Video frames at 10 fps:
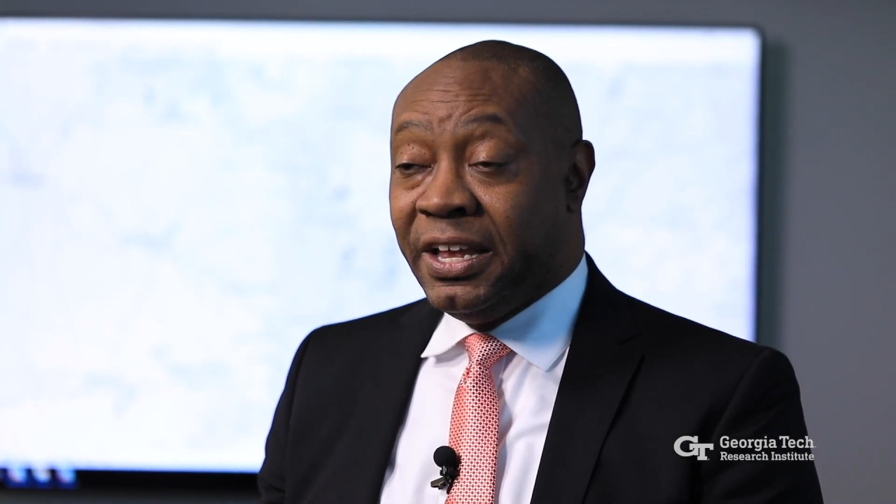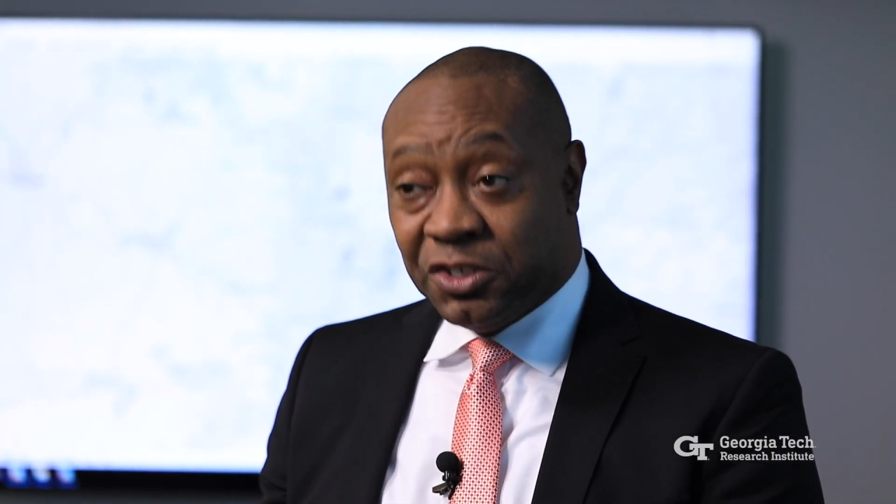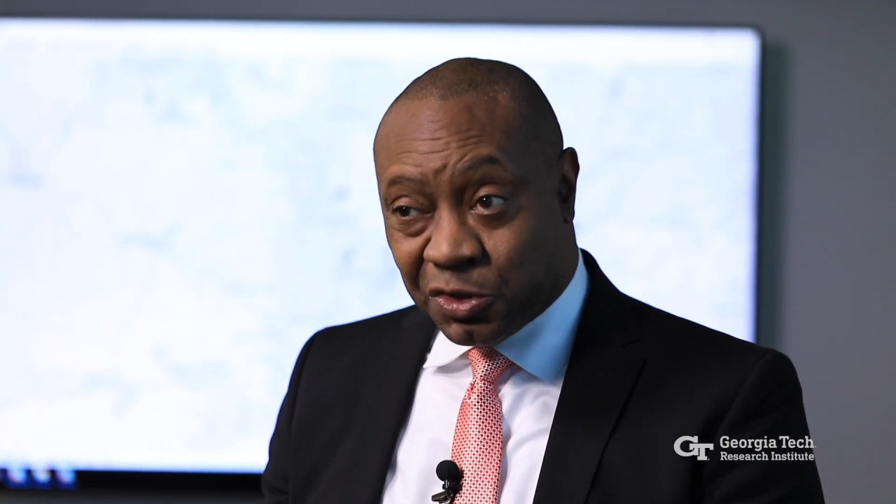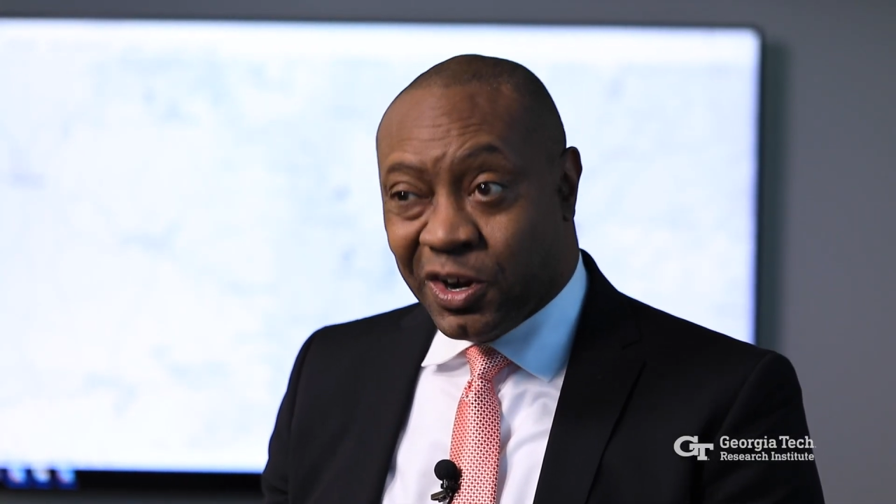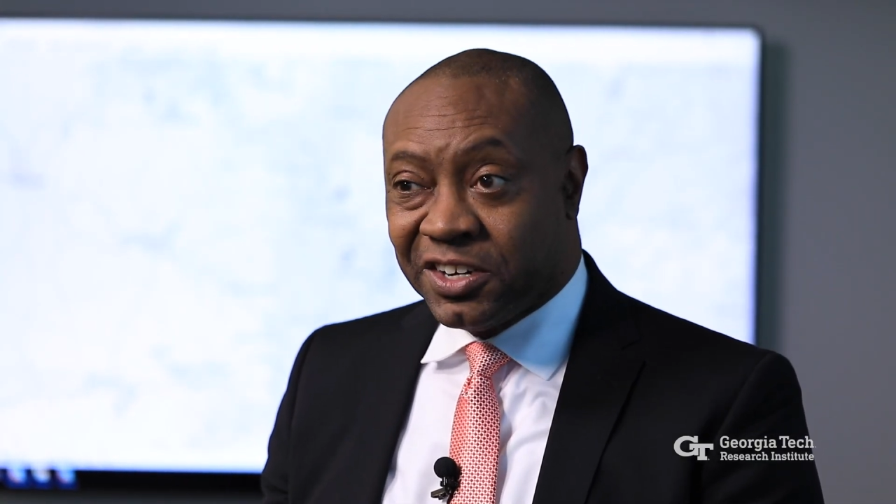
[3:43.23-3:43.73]

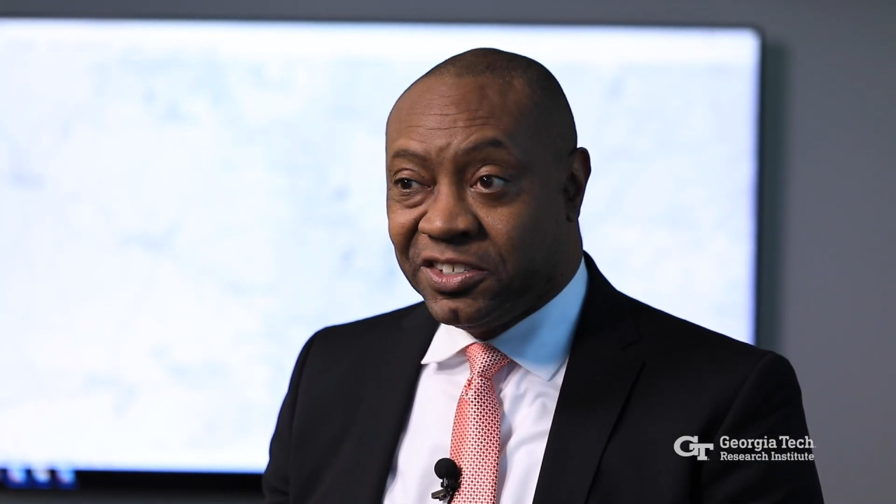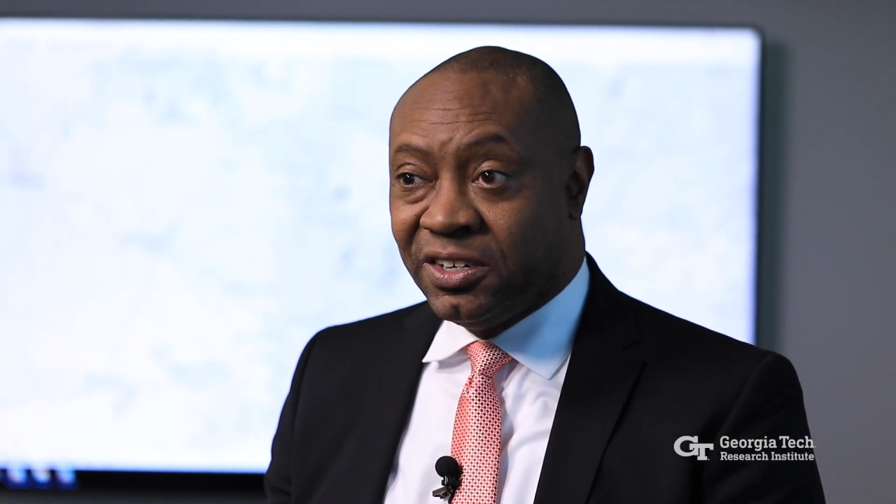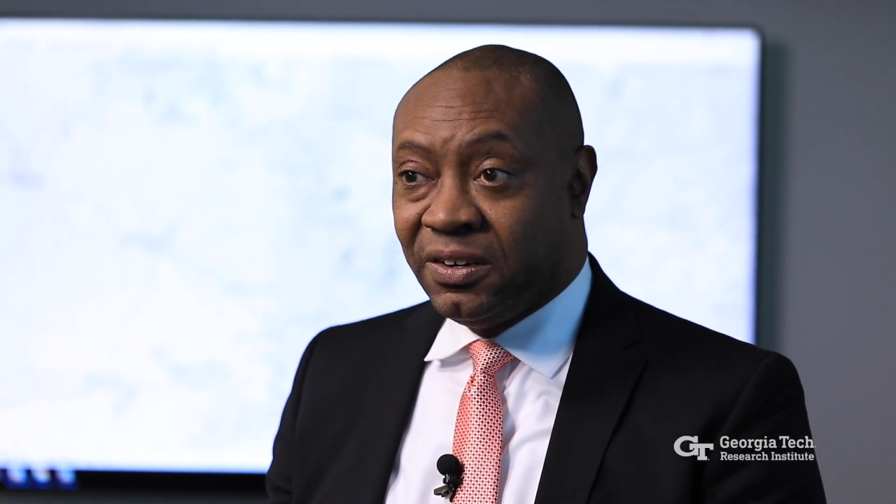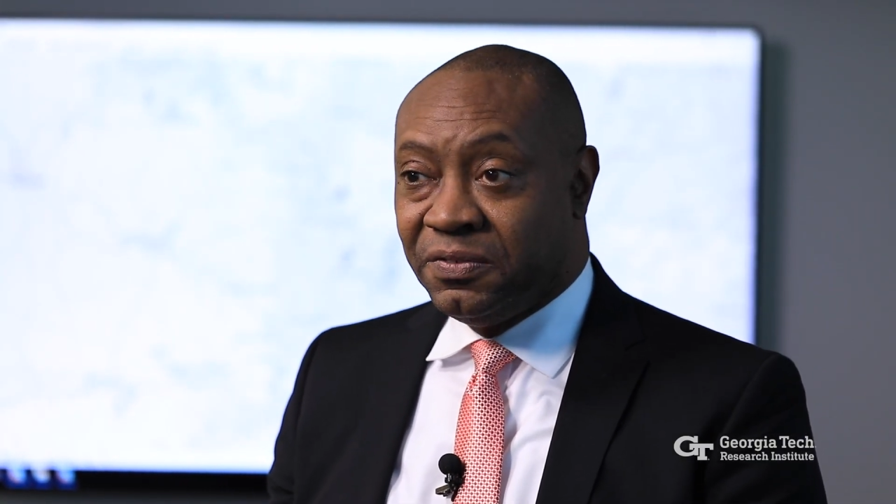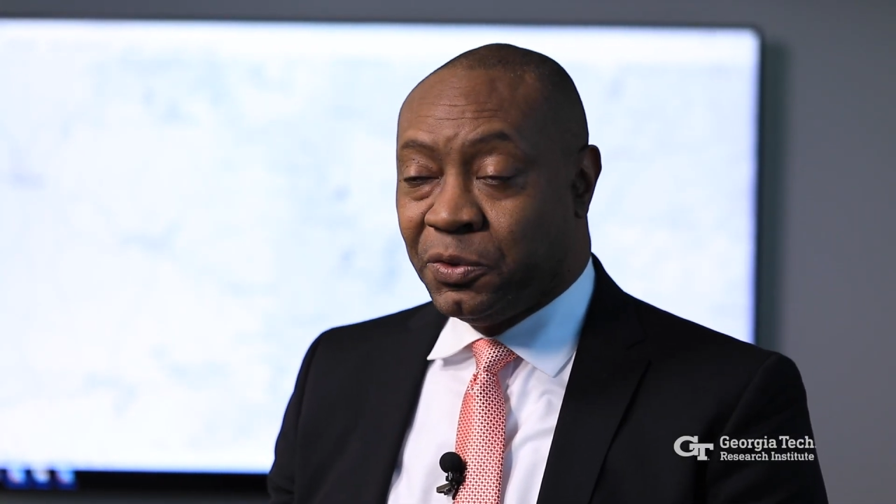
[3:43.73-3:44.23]

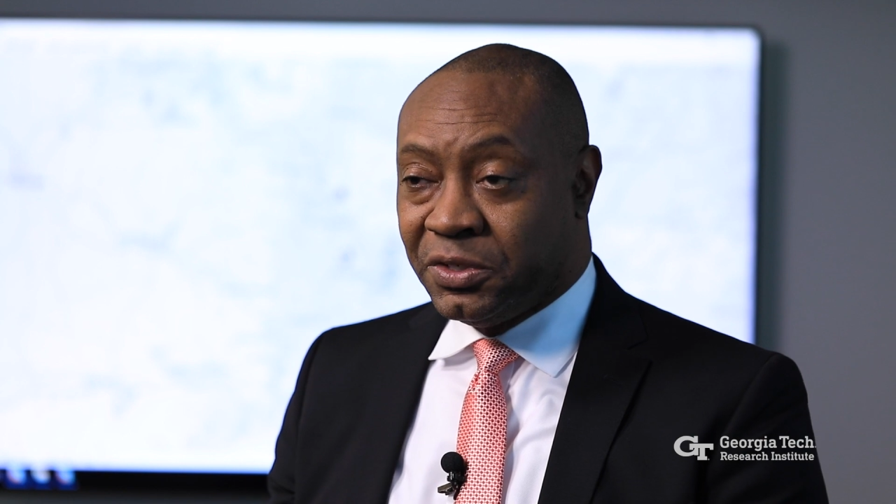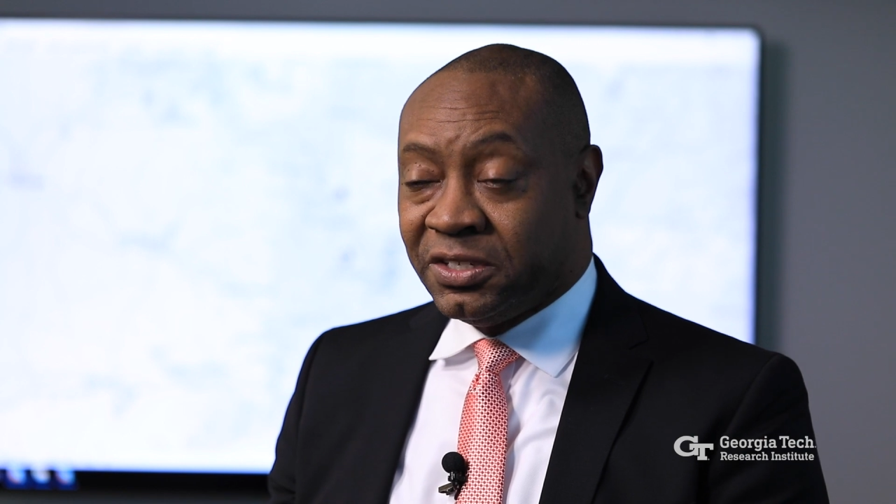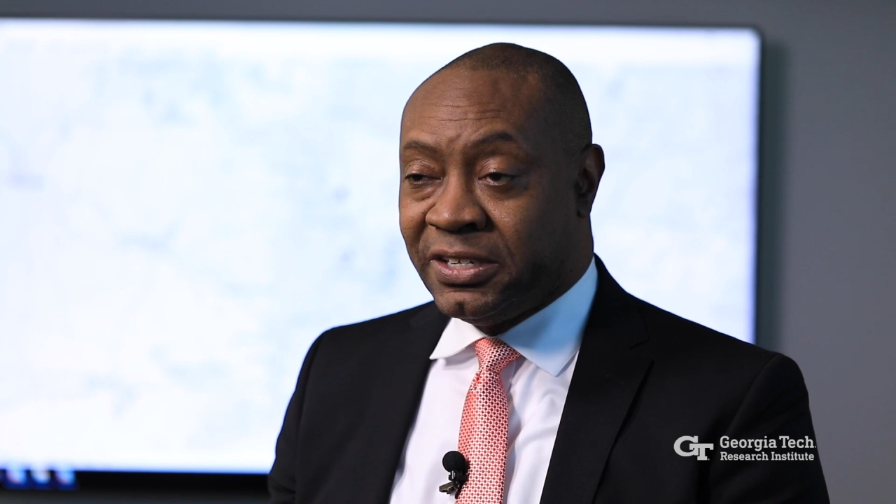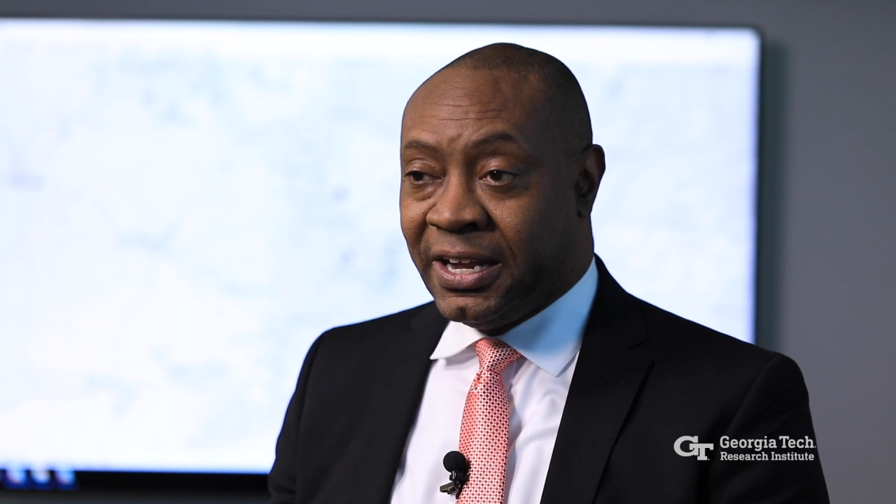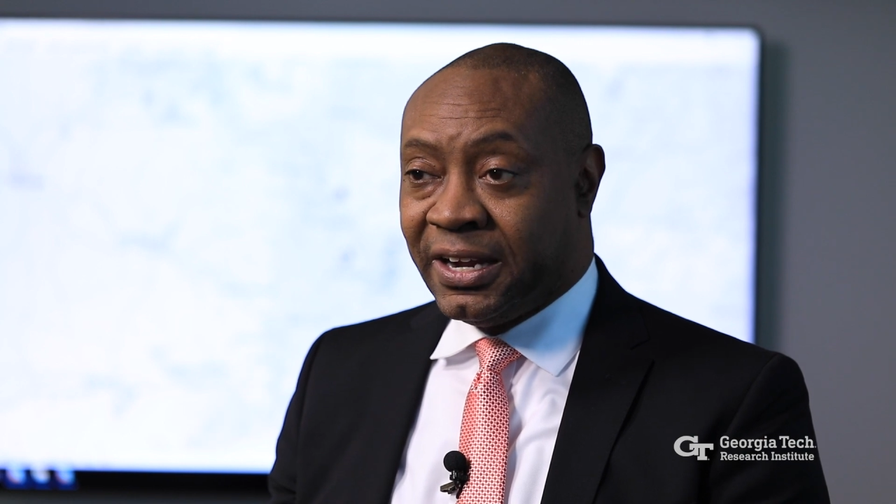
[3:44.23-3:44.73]
instruction of
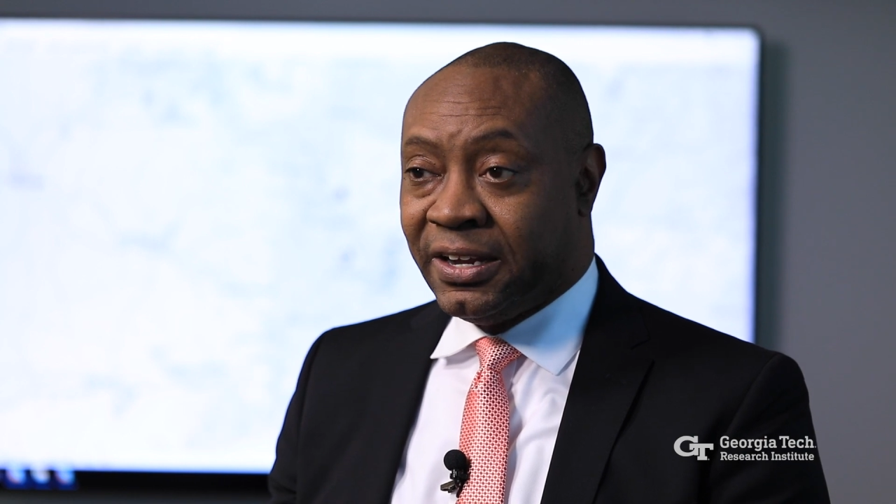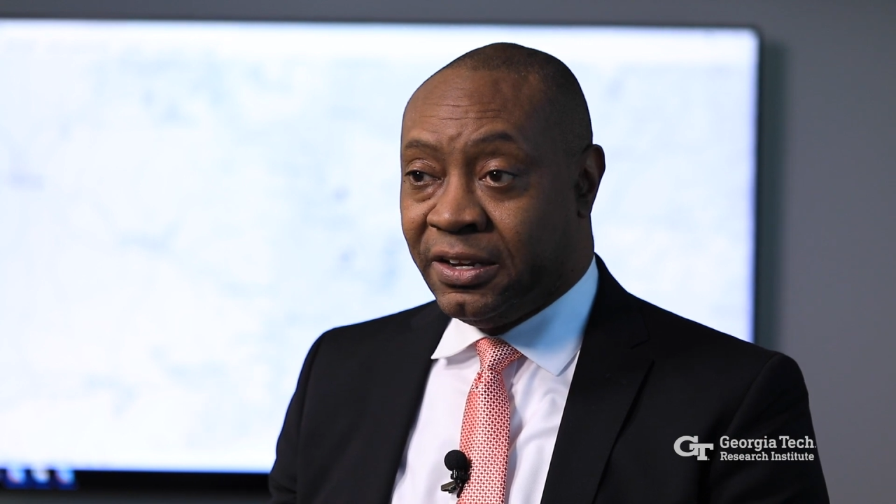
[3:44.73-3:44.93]
Georgia Tech